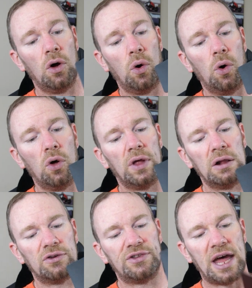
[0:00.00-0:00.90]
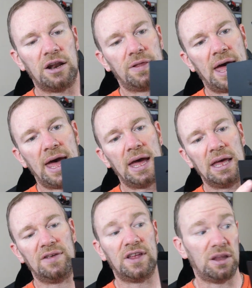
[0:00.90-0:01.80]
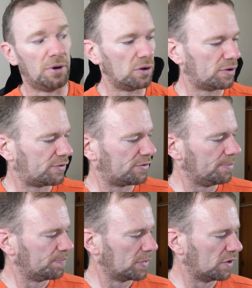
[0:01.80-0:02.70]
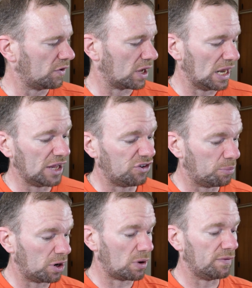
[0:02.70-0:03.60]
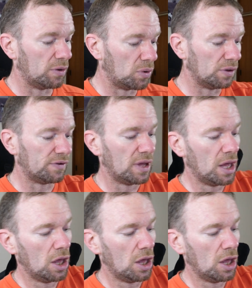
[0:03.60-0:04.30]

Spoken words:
or the little stand there is in the box, so you can literally put it wherever you want.